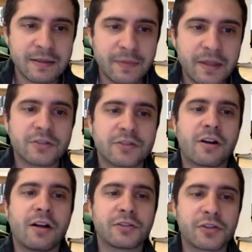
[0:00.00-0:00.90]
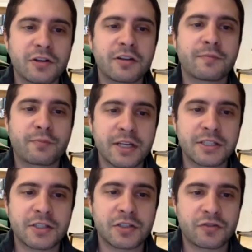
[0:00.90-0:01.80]
Is there an alternative
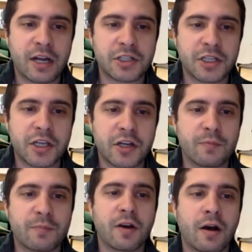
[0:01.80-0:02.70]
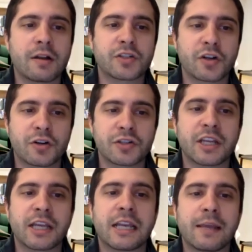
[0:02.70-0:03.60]
pricing strategy here beyond
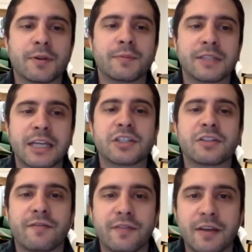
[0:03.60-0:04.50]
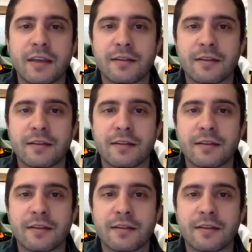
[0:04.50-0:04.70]
charging an implementation fee?